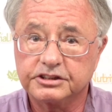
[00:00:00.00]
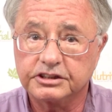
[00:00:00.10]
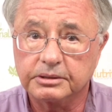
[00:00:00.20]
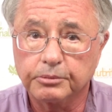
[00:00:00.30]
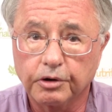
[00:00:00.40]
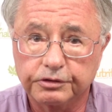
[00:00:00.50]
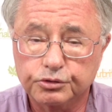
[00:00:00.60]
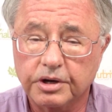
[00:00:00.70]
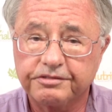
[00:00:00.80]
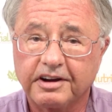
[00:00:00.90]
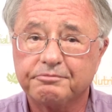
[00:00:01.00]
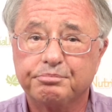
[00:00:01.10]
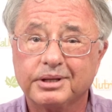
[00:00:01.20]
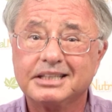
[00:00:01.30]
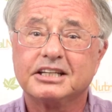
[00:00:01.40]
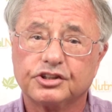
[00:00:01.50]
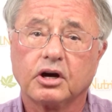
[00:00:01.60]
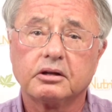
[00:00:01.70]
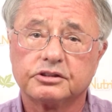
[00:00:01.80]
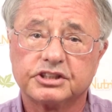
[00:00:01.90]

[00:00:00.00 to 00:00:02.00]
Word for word: system over $25 billion a